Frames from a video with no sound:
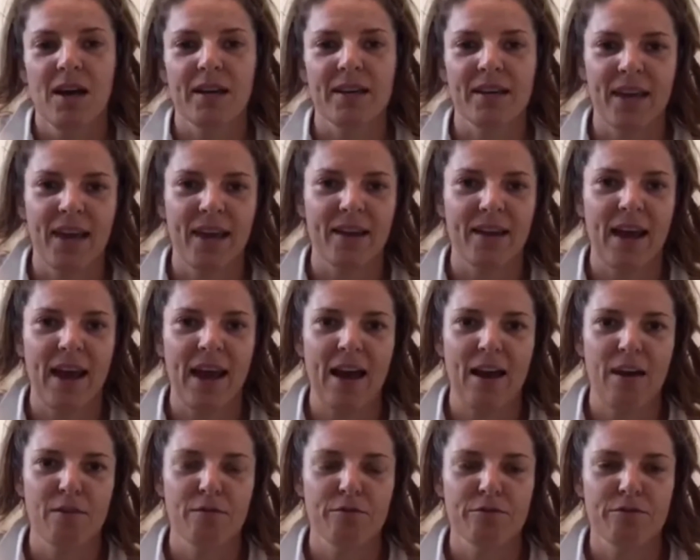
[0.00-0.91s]
again
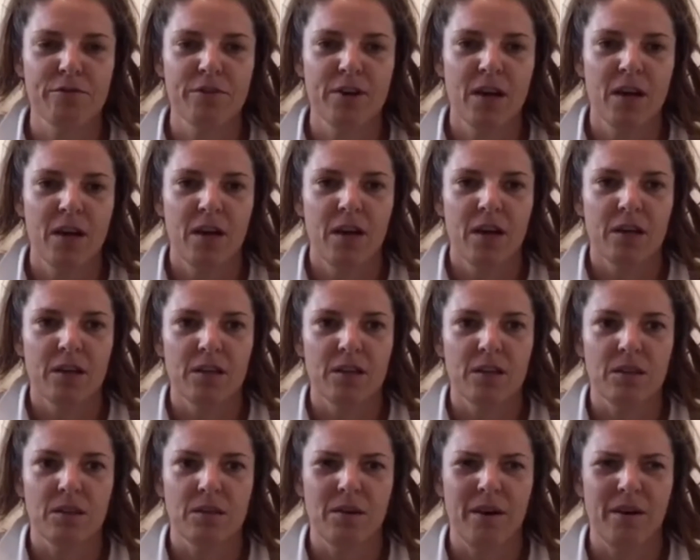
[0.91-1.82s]
have
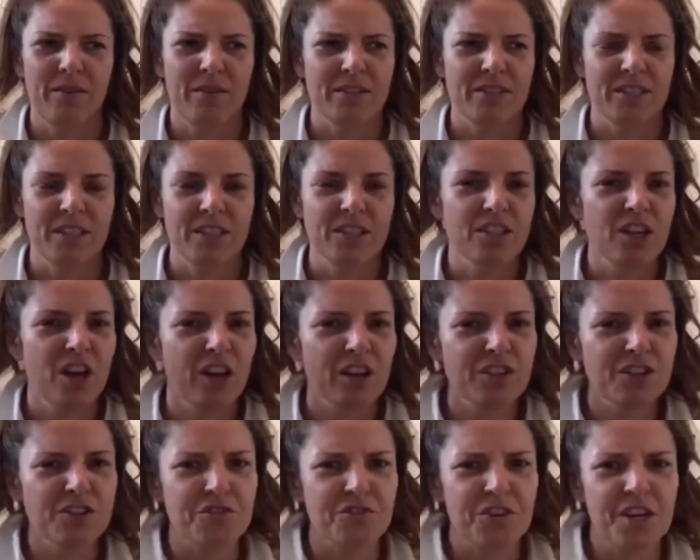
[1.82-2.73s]
a
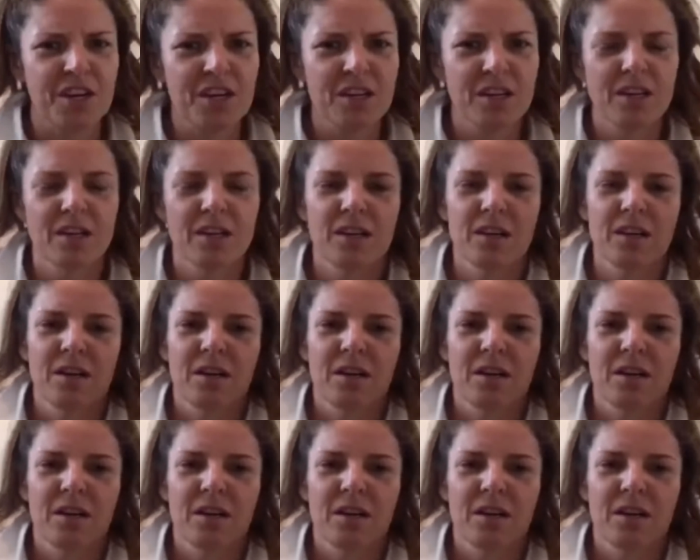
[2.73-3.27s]
detox drink.